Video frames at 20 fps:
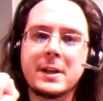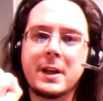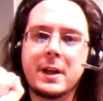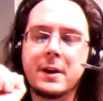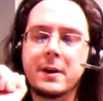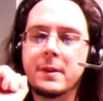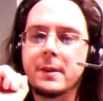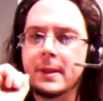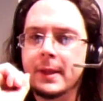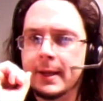not going
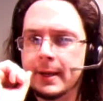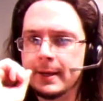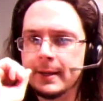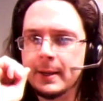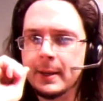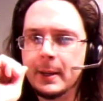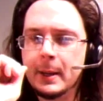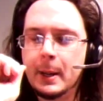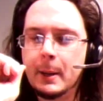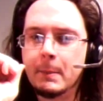to get into that.
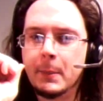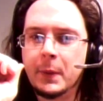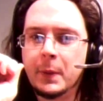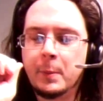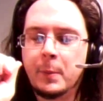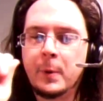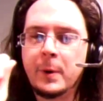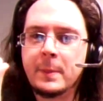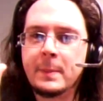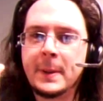But
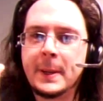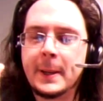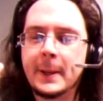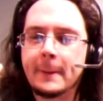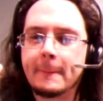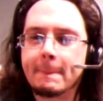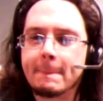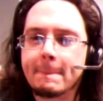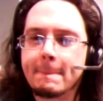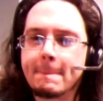the point
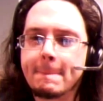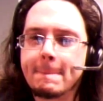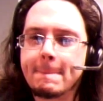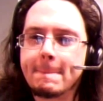being,